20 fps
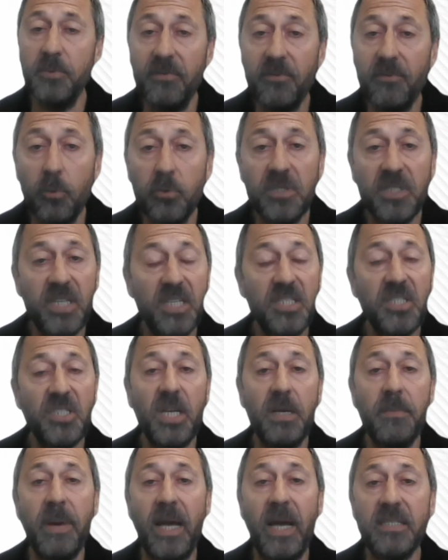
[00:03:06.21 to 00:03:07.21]
We've launched their
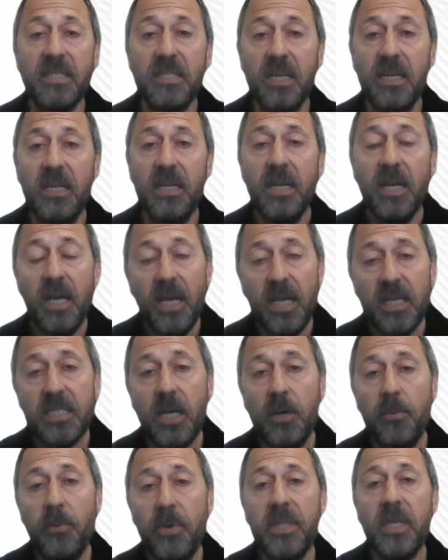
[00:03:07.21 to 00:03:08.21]
shear master,
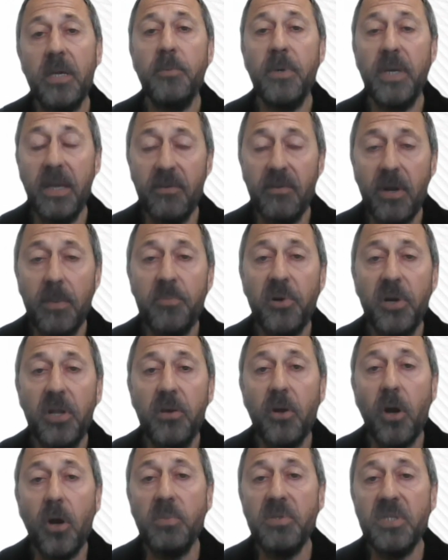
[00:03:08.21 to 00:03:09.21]
so we think we're given a pretty
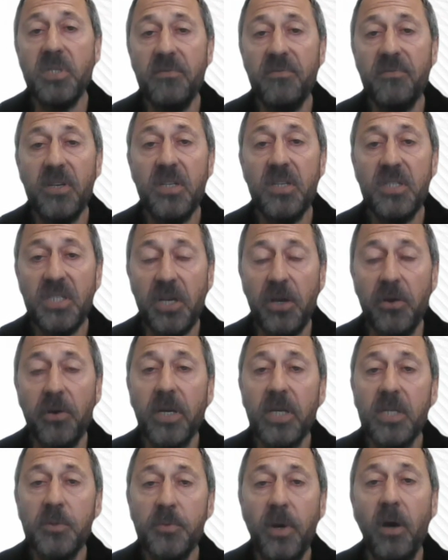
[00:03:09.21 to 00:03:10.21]
good option for
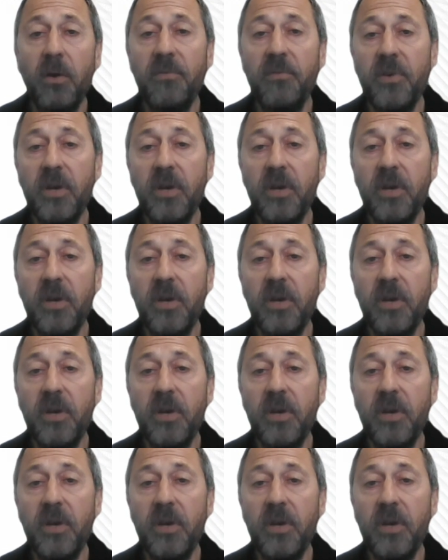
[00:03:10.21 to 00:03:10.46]
shearing as well,